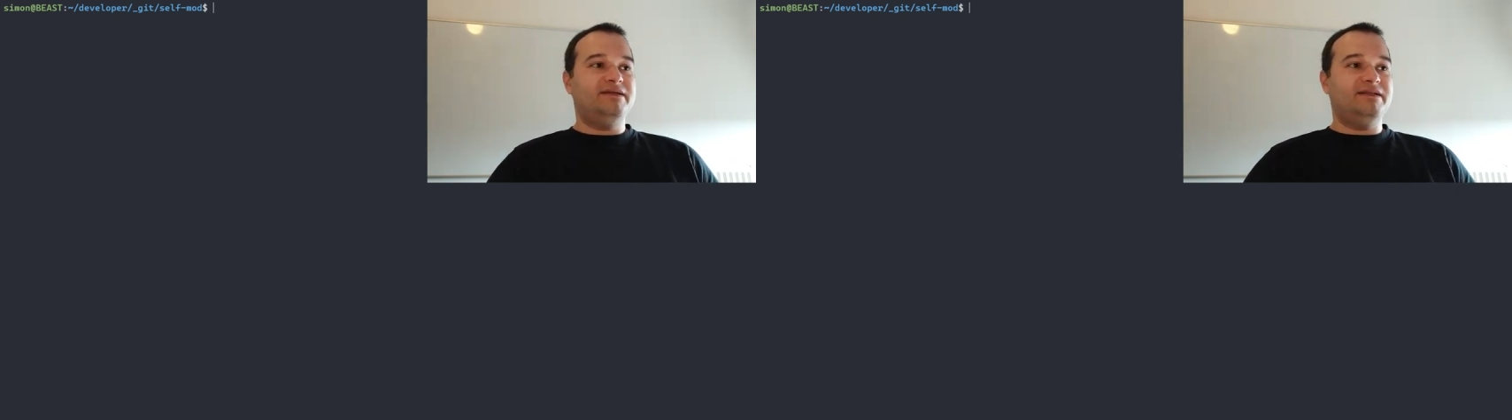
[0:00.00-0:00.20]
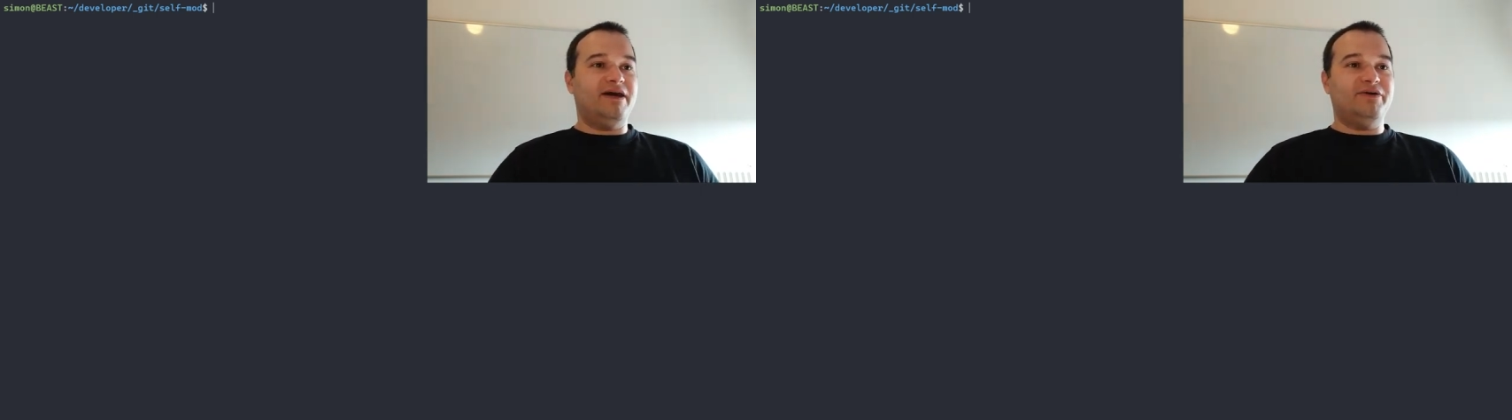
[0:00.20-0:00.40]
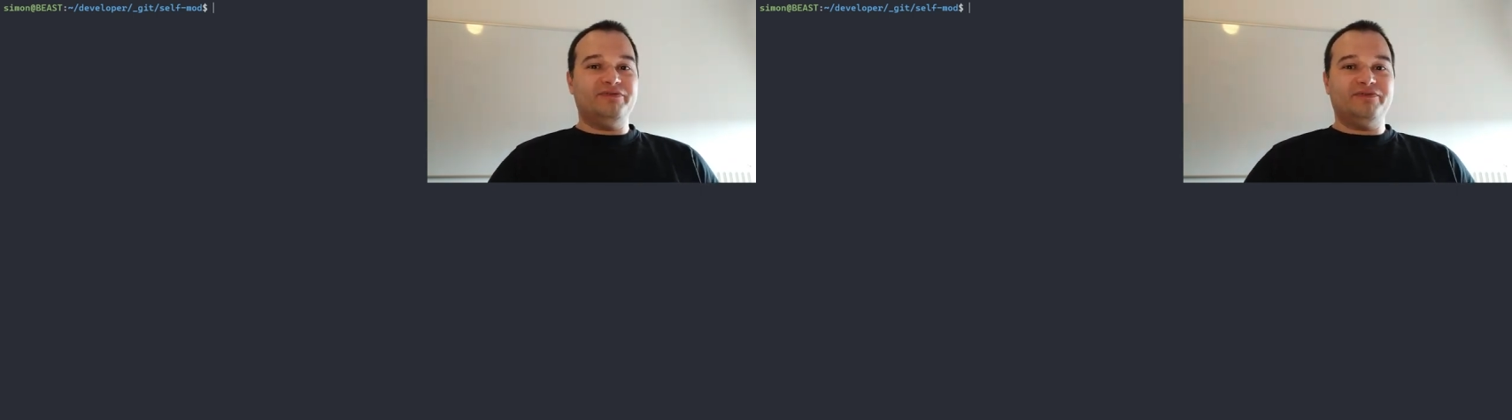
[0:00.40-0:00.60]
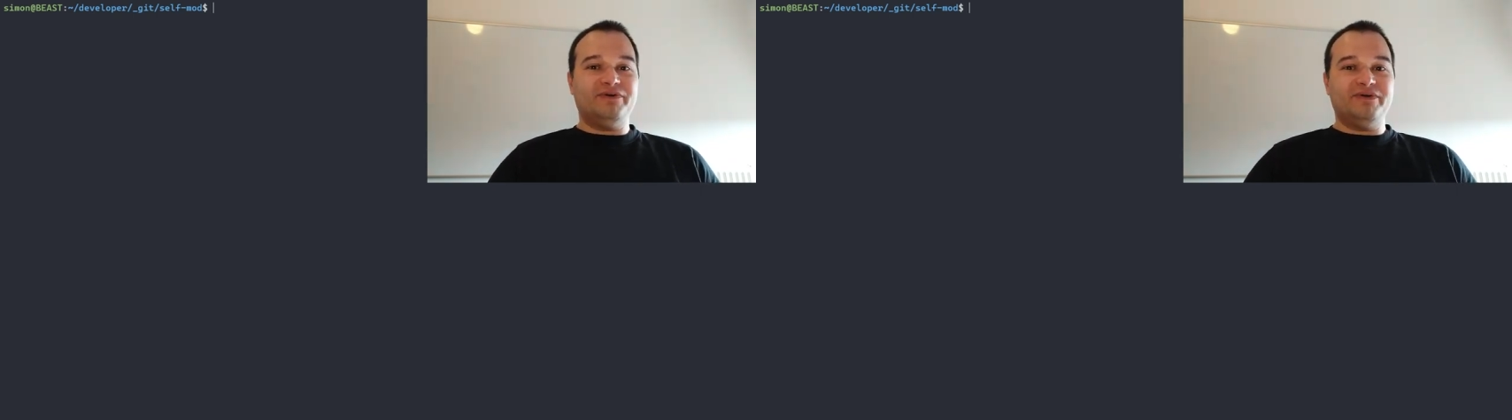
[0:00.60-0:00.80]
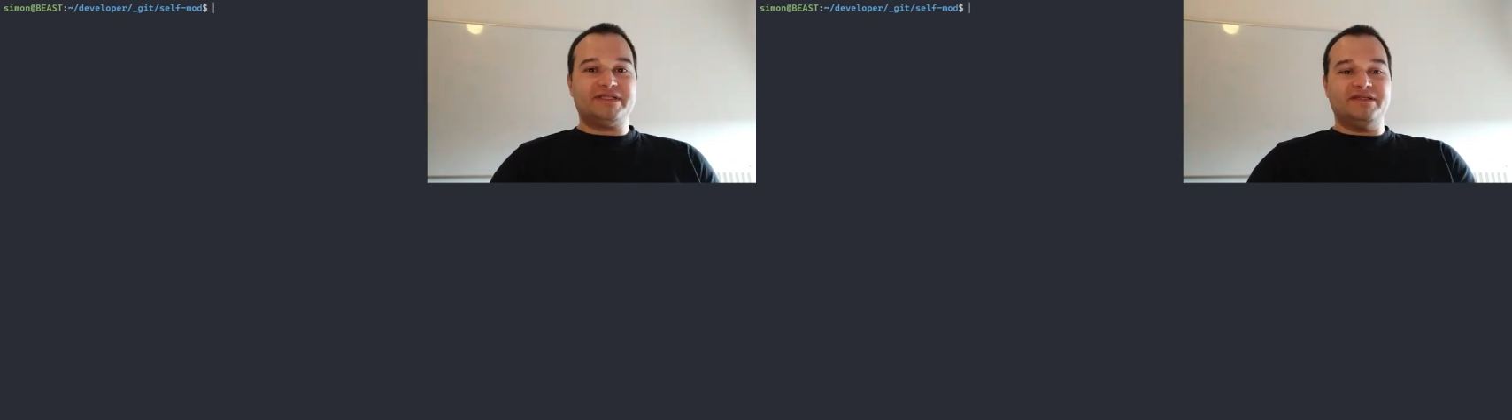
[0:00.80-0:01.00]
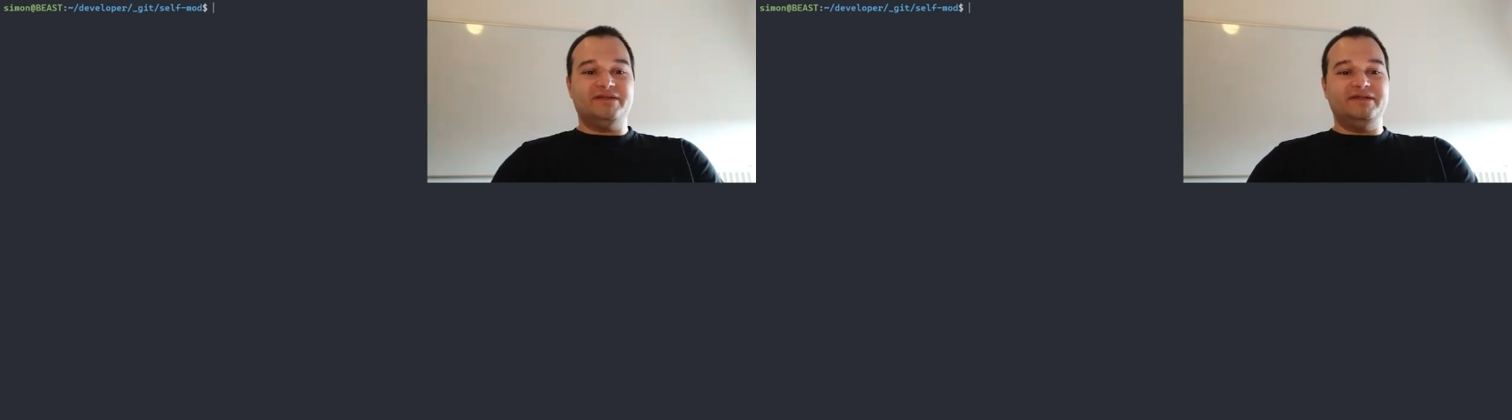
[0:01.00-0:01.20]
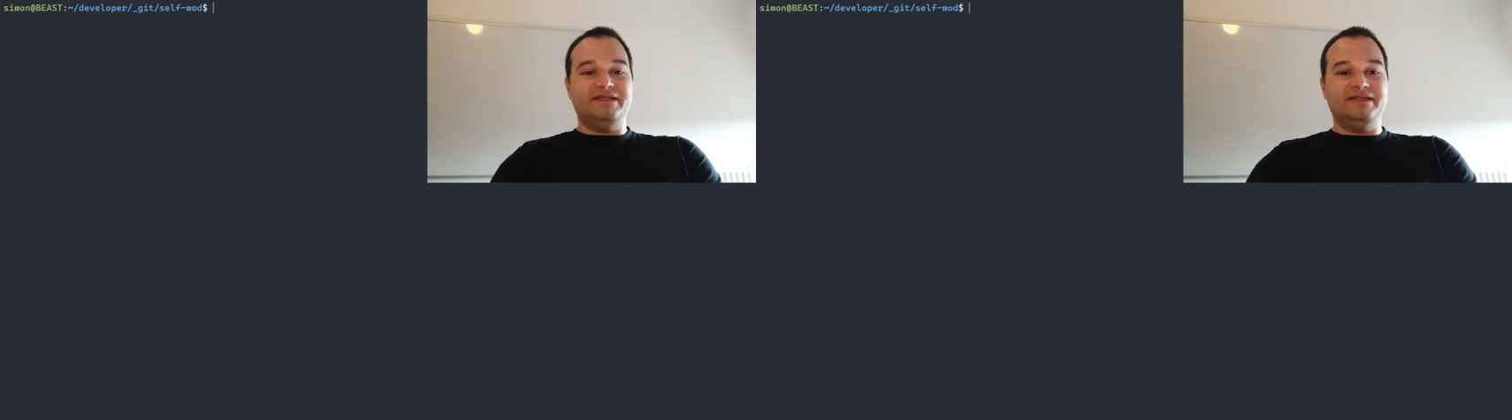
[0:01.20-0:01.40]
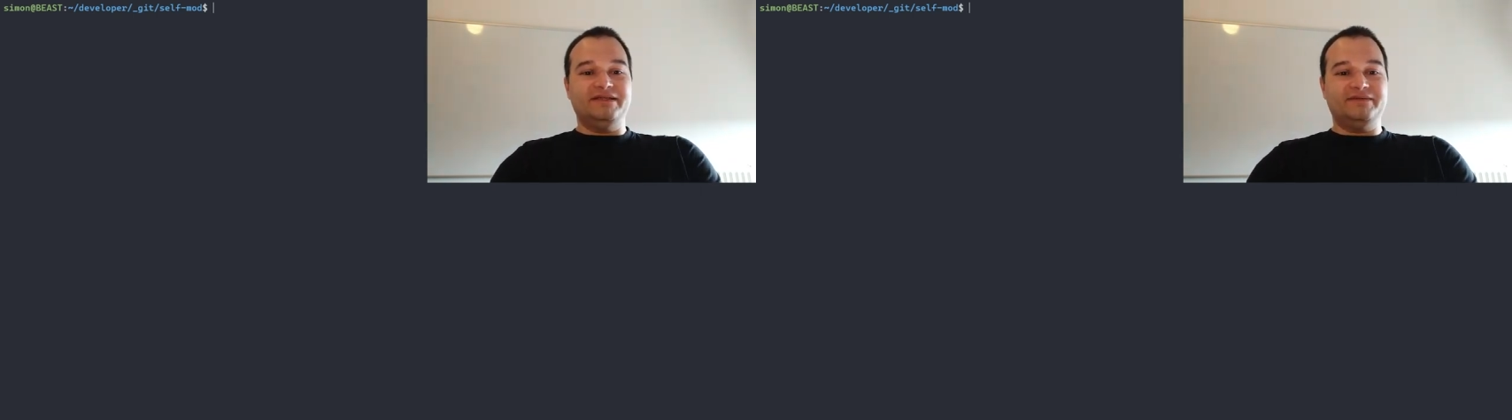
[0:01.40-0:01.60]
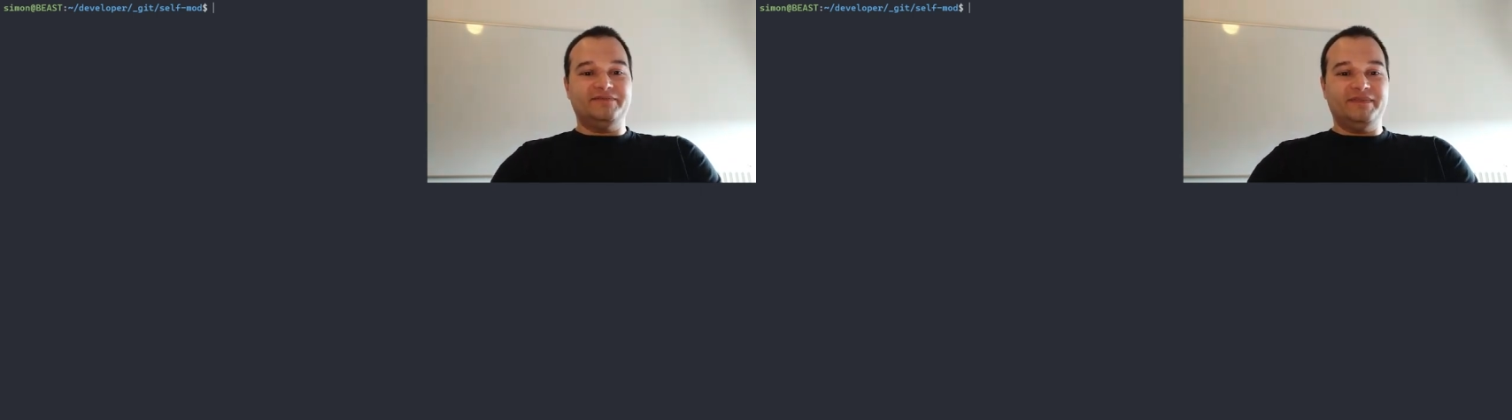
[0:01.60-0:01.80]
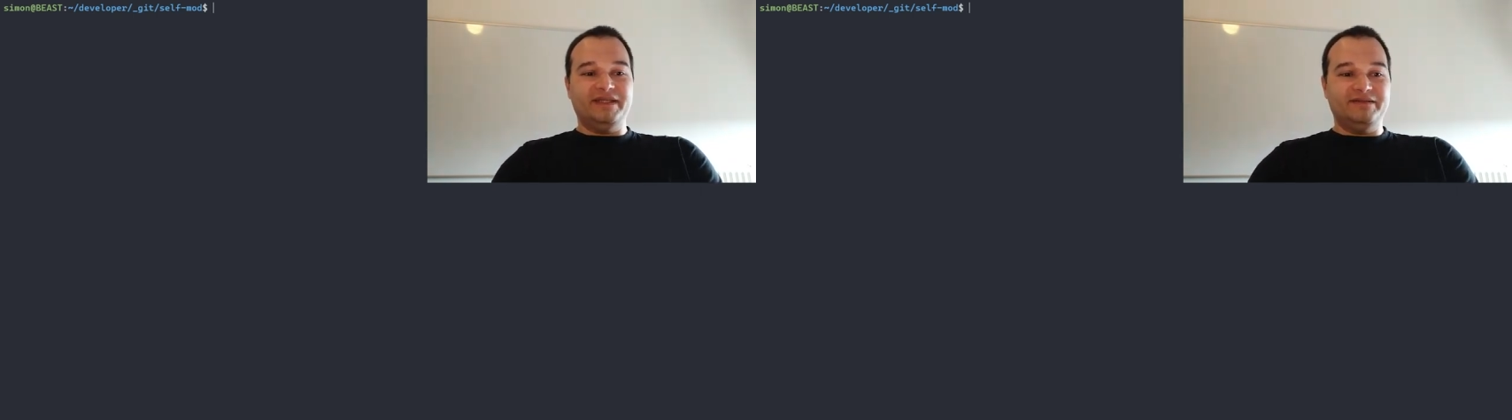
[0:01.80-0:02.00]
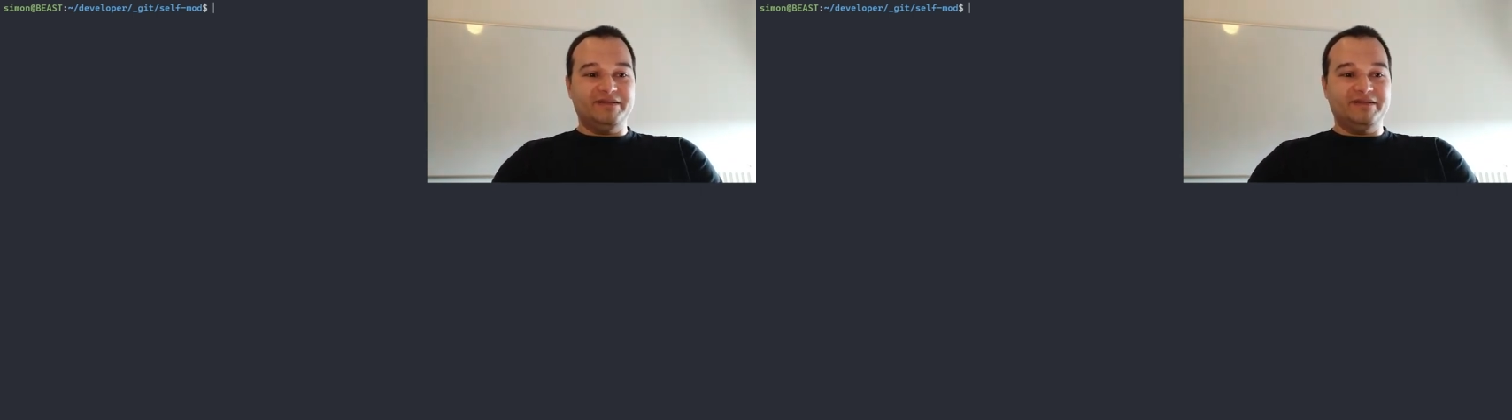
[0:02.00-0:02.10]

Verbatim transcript: Now, of course, uh, in in